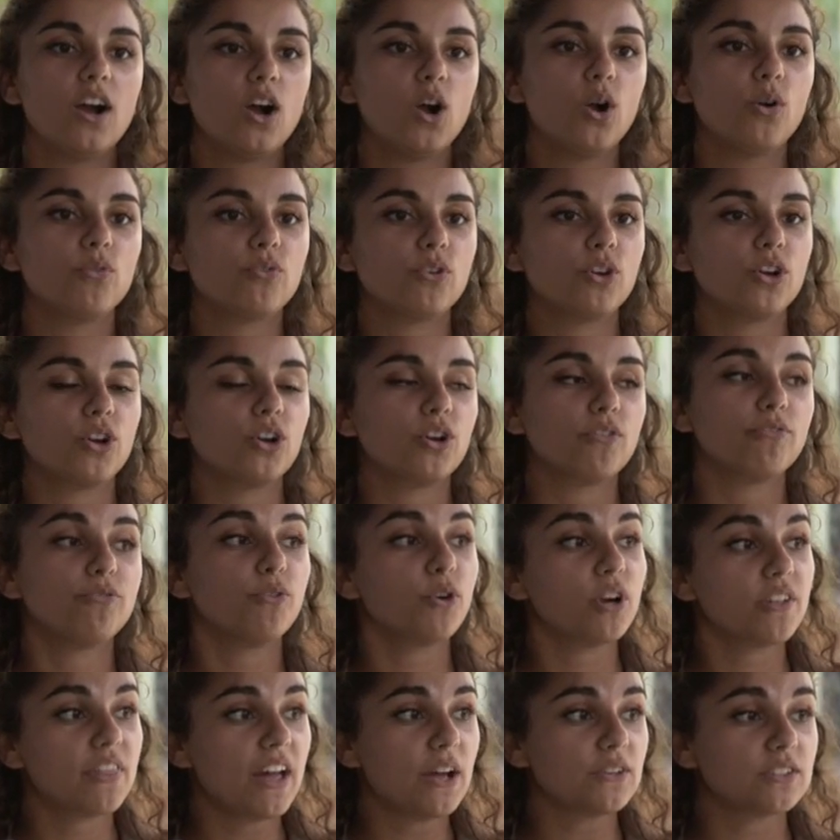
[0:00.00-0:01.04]
over
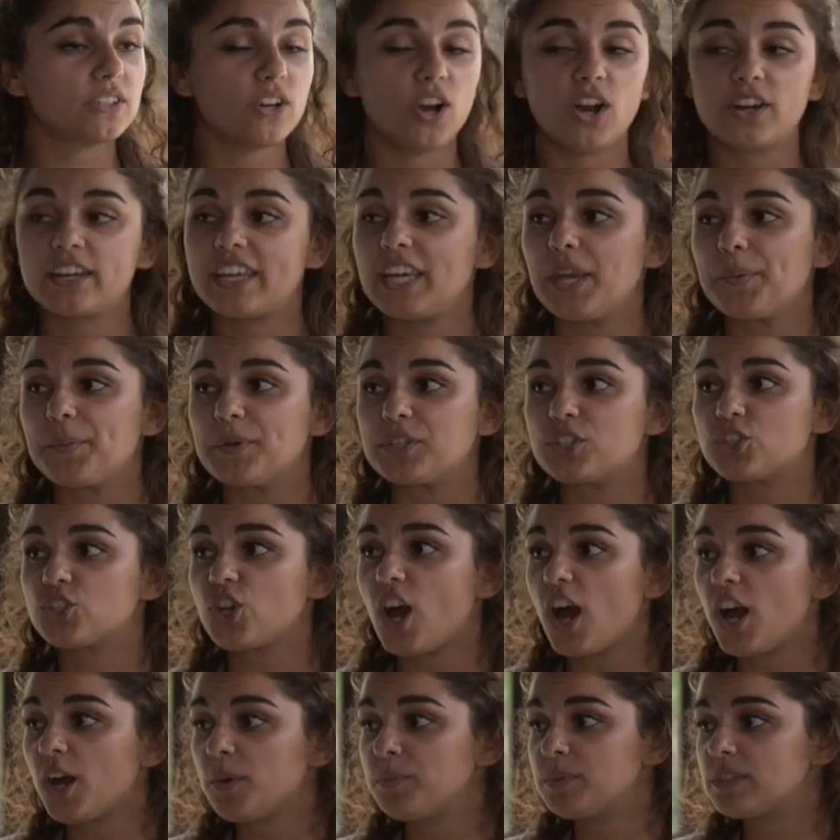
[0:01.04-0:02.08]
4,000 on-campus
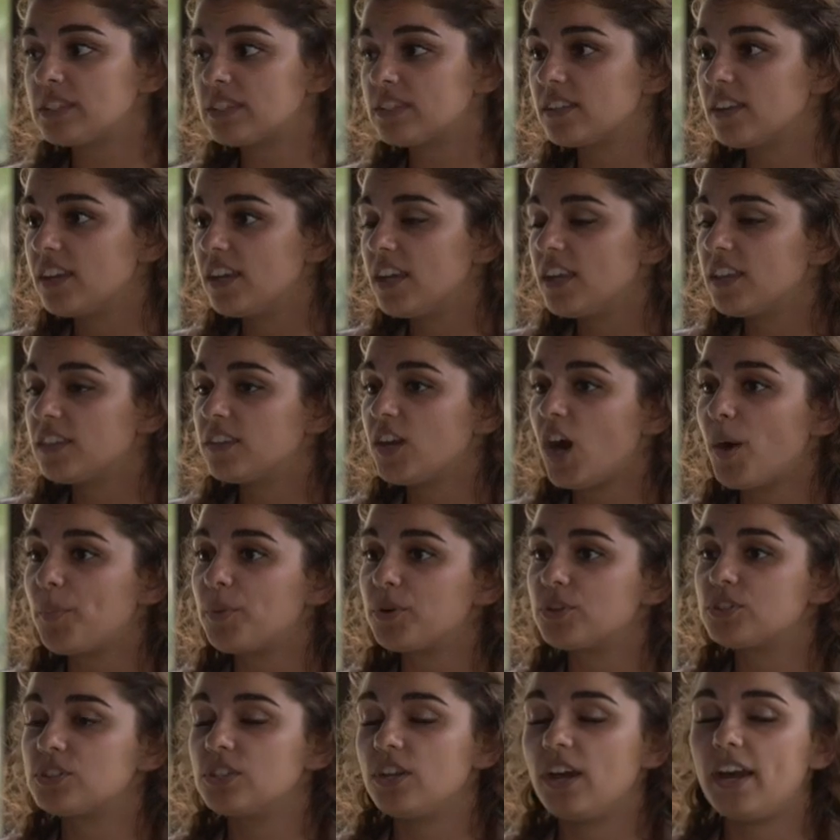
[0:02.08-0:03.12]
jobs, the,
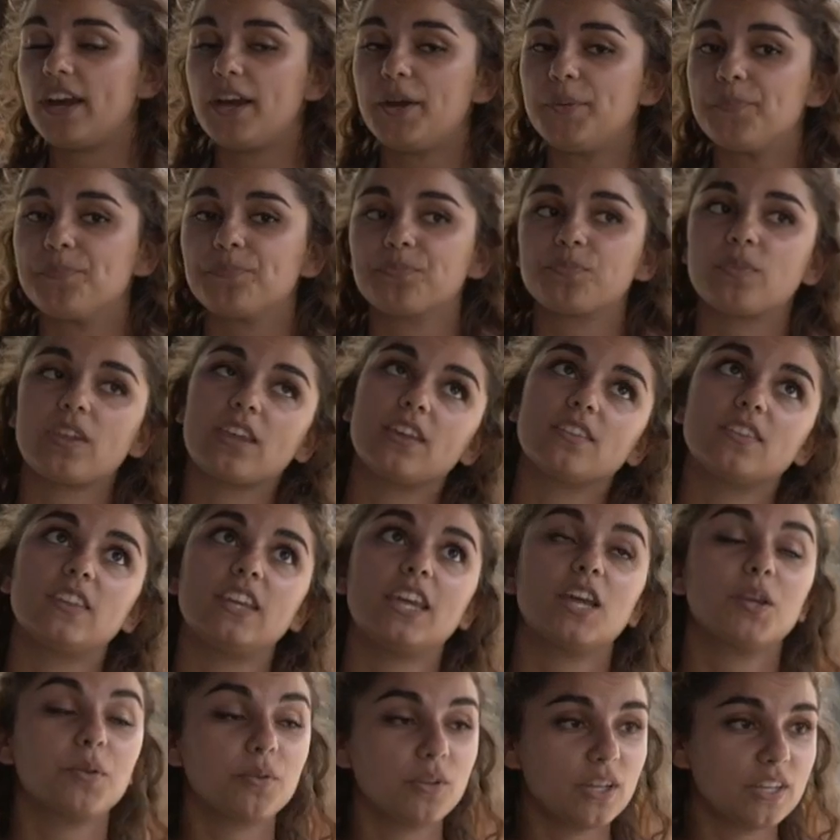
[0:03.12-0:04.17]
um,
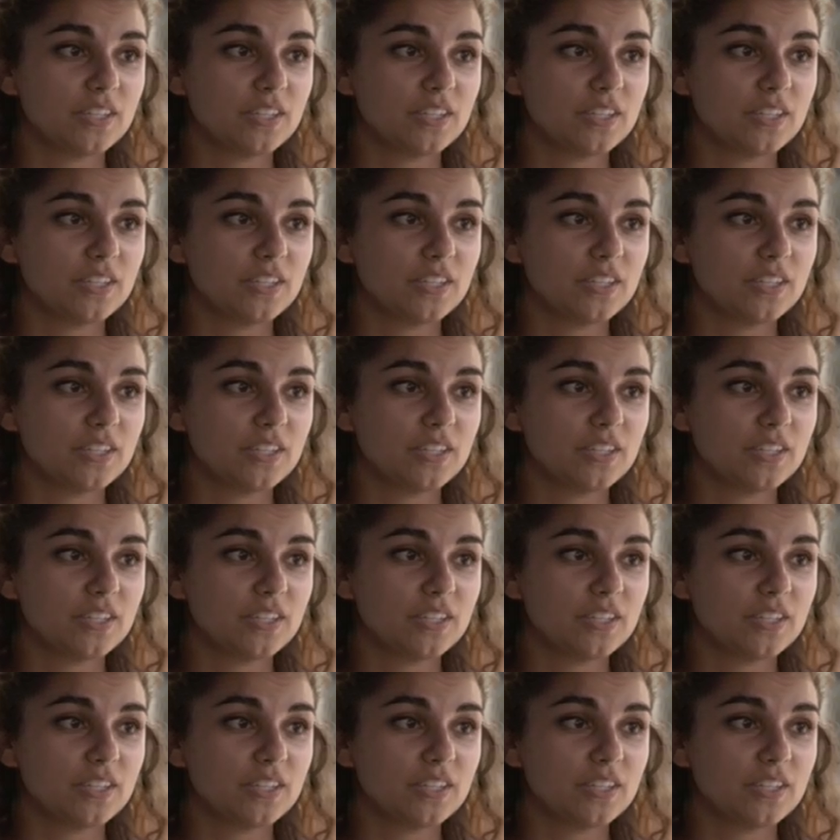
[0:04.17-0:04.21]
the